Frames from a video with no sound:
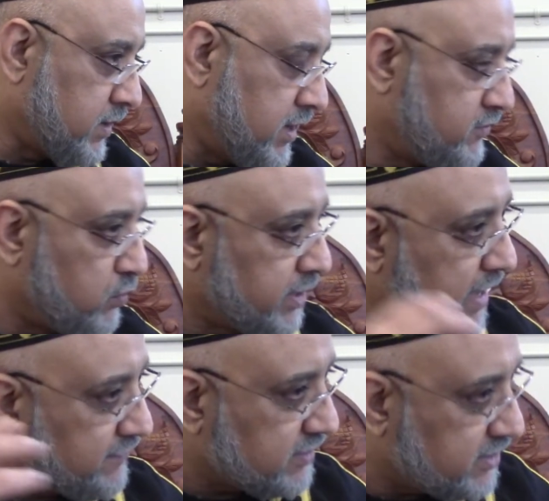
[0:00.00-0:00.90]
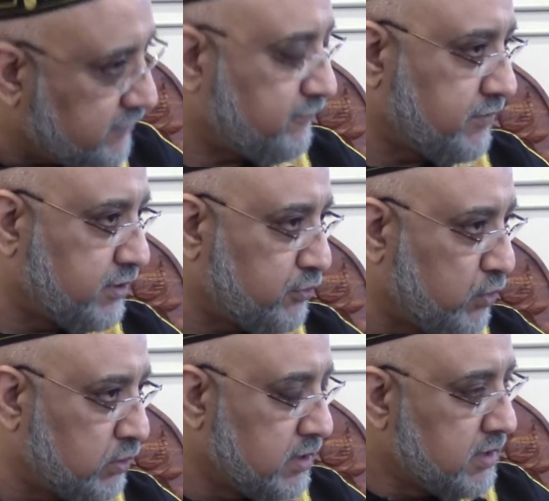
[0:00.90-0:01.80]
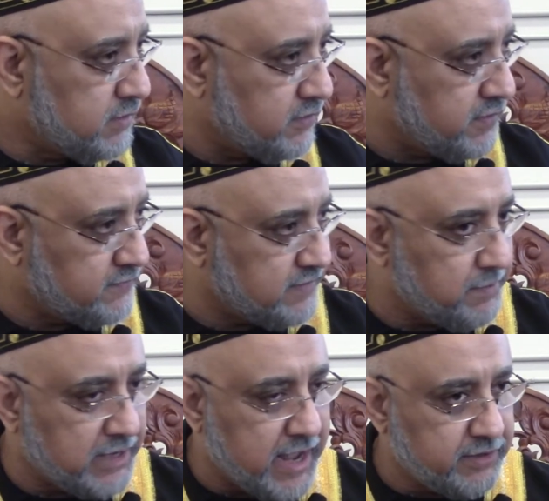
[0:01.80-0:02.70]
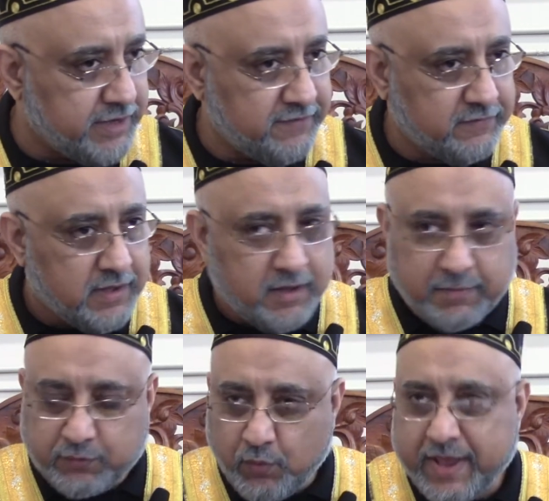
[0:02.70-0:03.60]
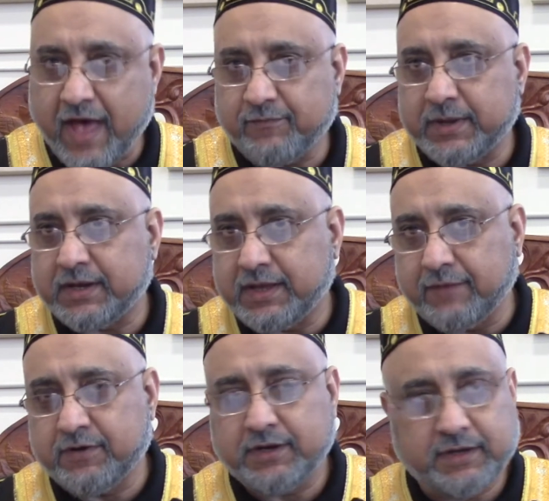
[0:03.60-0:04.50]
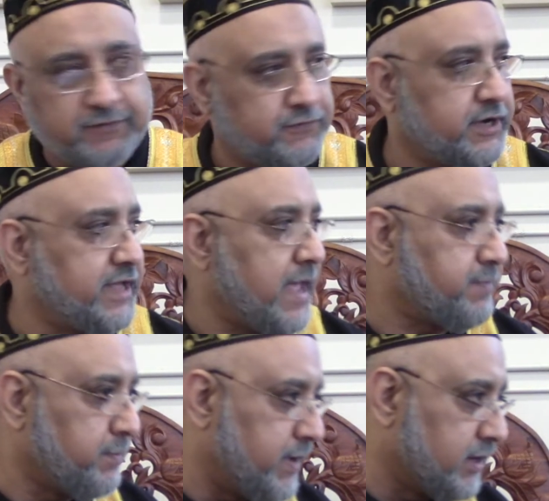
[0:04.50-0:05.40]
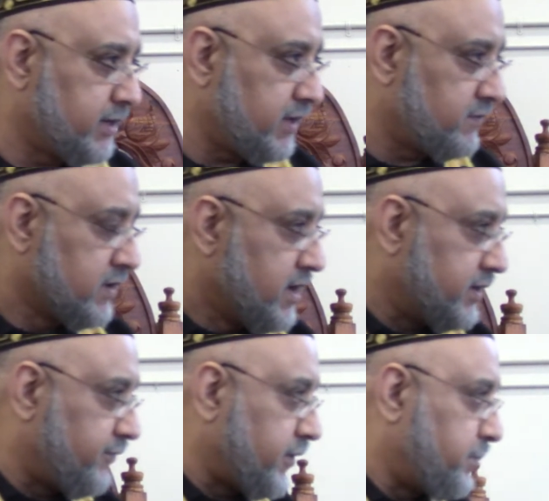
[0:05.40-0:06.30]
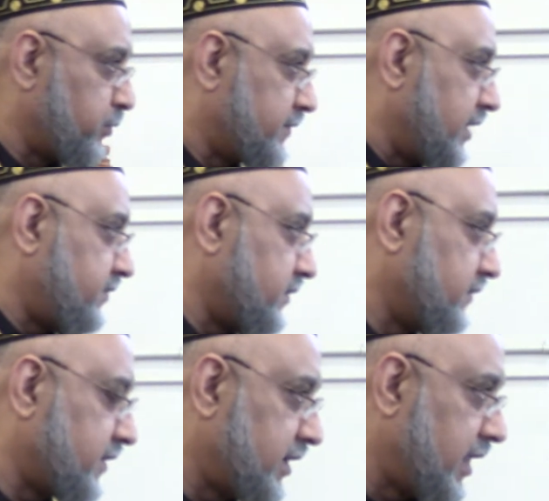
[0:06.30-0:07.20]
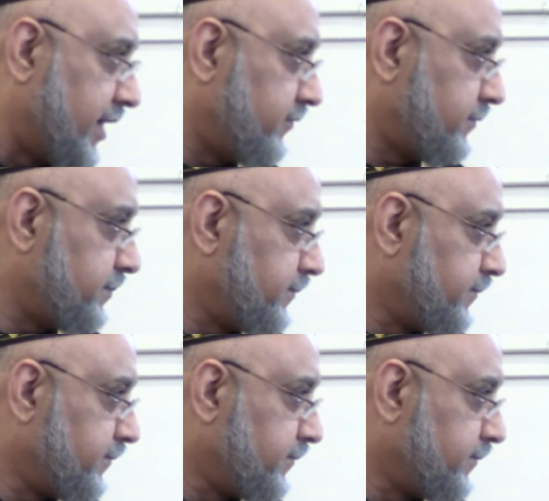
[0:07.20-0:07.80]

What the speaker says: Each one has a different role. There are similarities, but we have been given different capabilities, different positions in life.